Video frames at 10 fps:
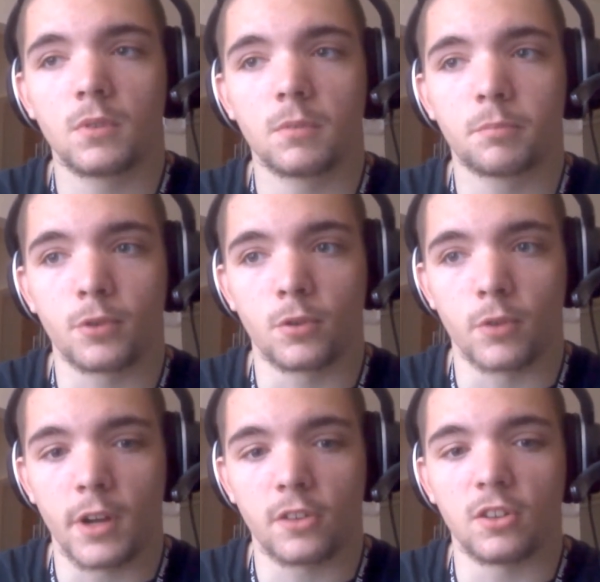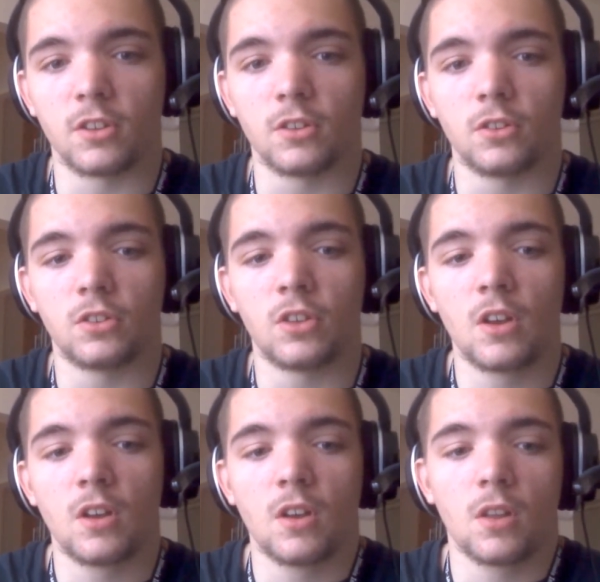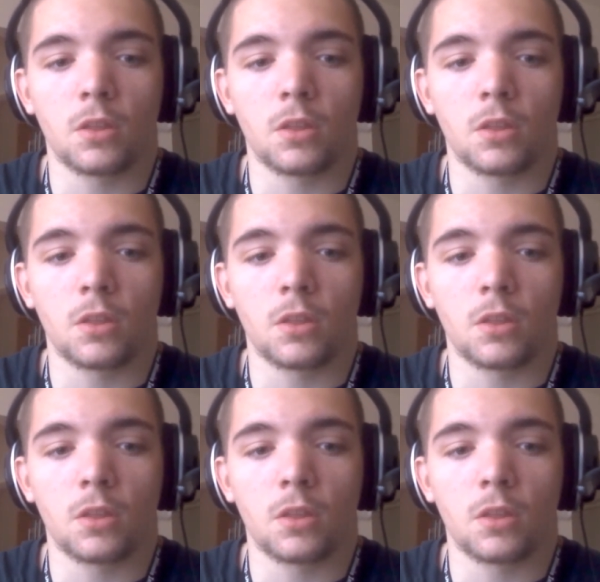progresses through